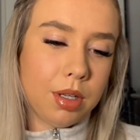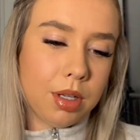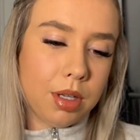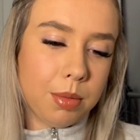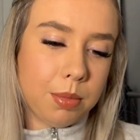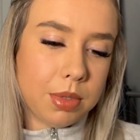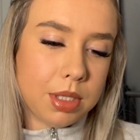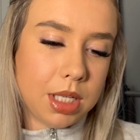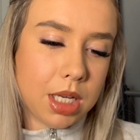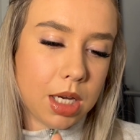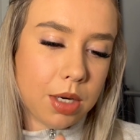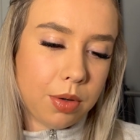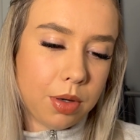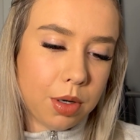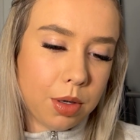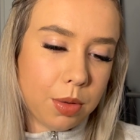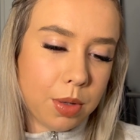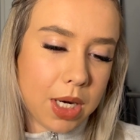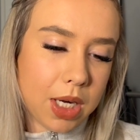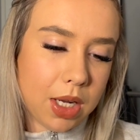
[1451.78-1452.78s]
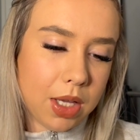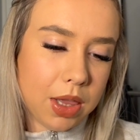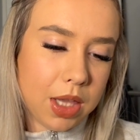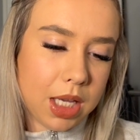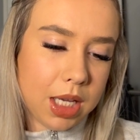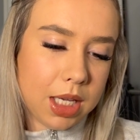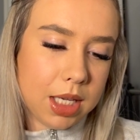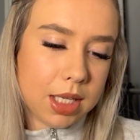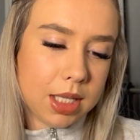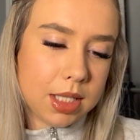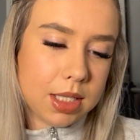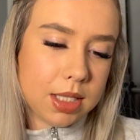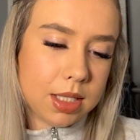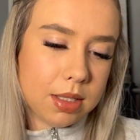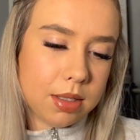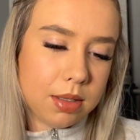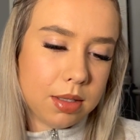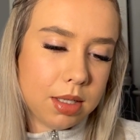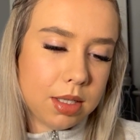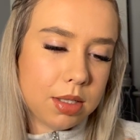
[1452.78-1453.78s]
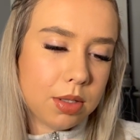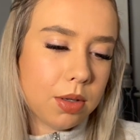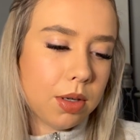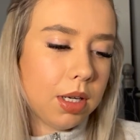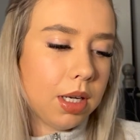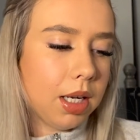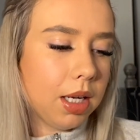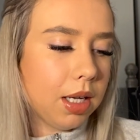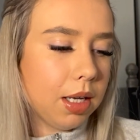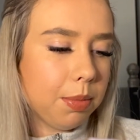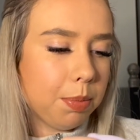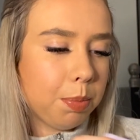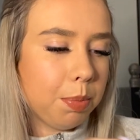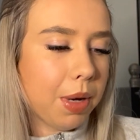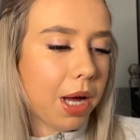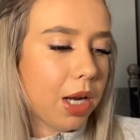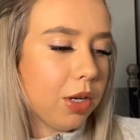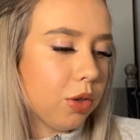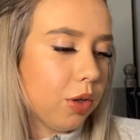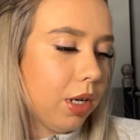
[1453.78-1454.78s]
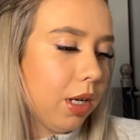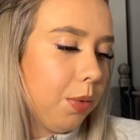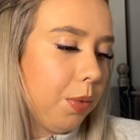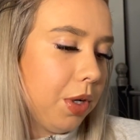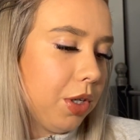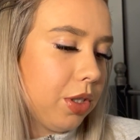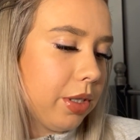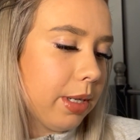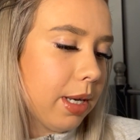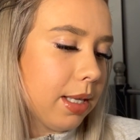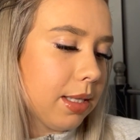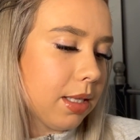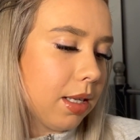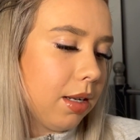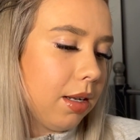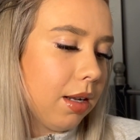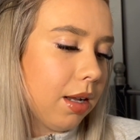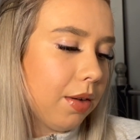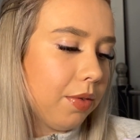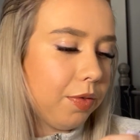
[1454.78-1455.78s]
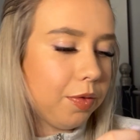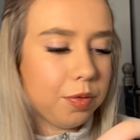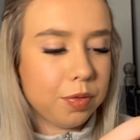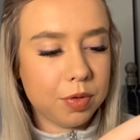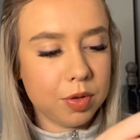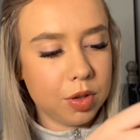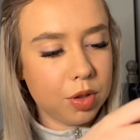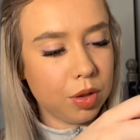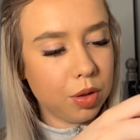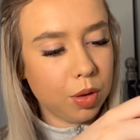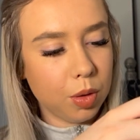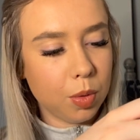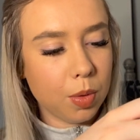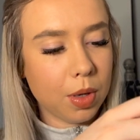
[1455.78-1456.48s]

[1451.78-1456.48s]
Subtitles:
material, and I think it's got like a badge on it which says Love to